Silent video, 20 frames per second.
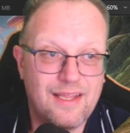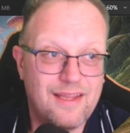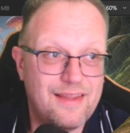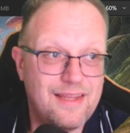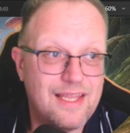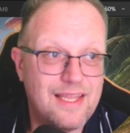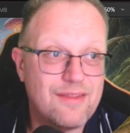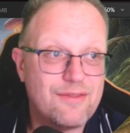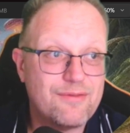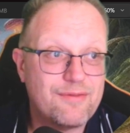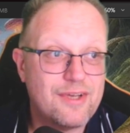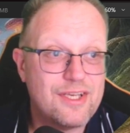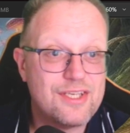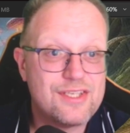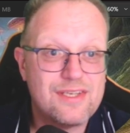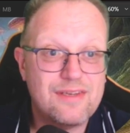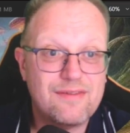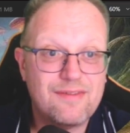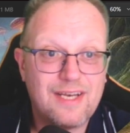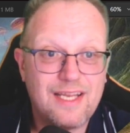The other
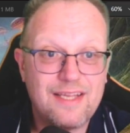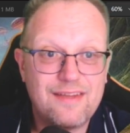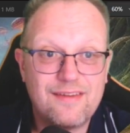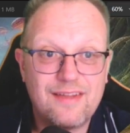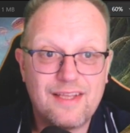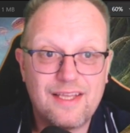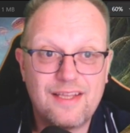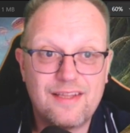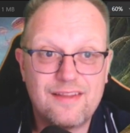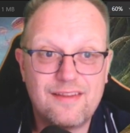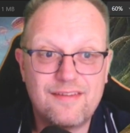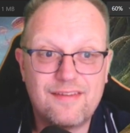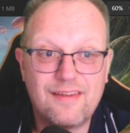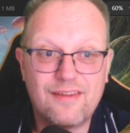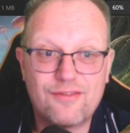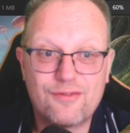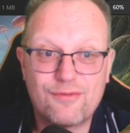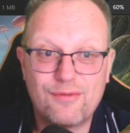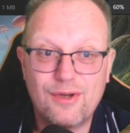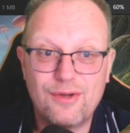version of Elenda, the
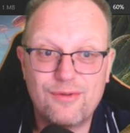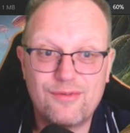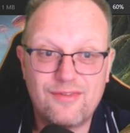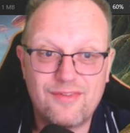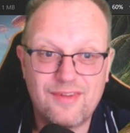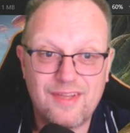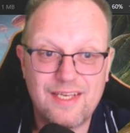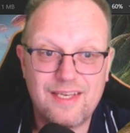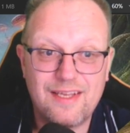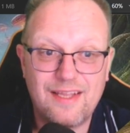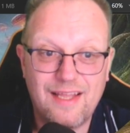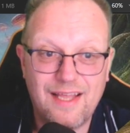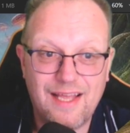Dusk Rose, is in.